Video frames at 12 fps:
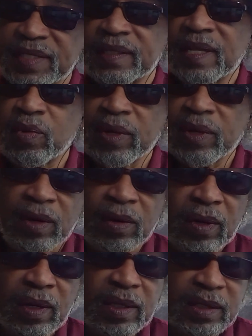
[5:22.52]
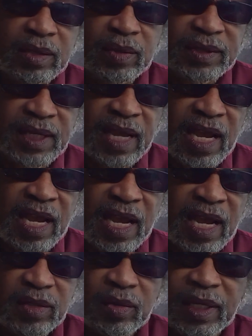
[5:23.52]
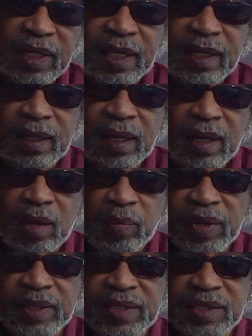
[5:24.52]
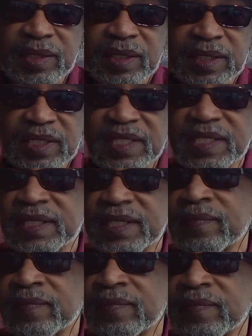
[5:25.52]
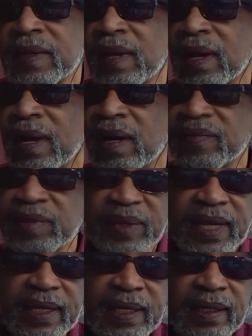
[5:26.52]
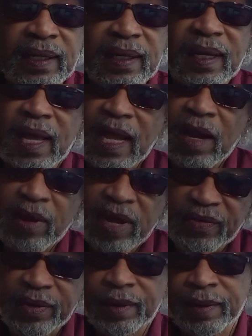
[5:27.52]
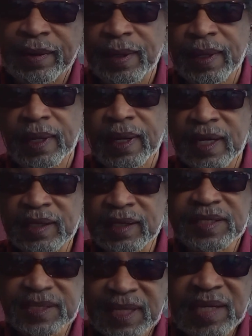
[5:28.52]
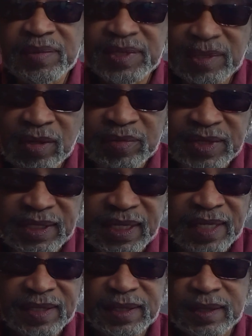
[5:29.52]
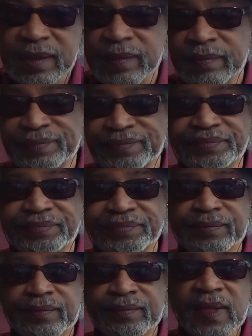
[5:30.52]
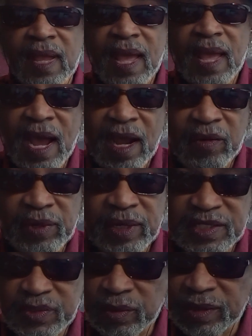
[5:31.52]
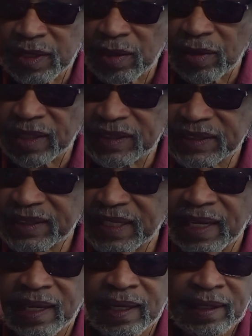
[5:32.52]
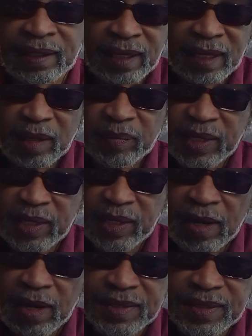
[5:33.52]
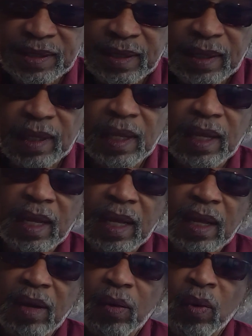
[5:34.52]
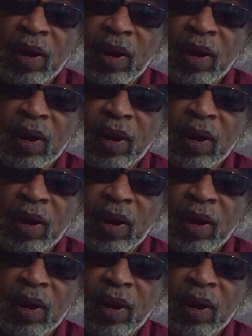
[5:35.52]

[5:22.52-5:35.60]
they will do what they have to do to bring this to the attention of the media. However, under the same circumstances, I really truly don't understand, because white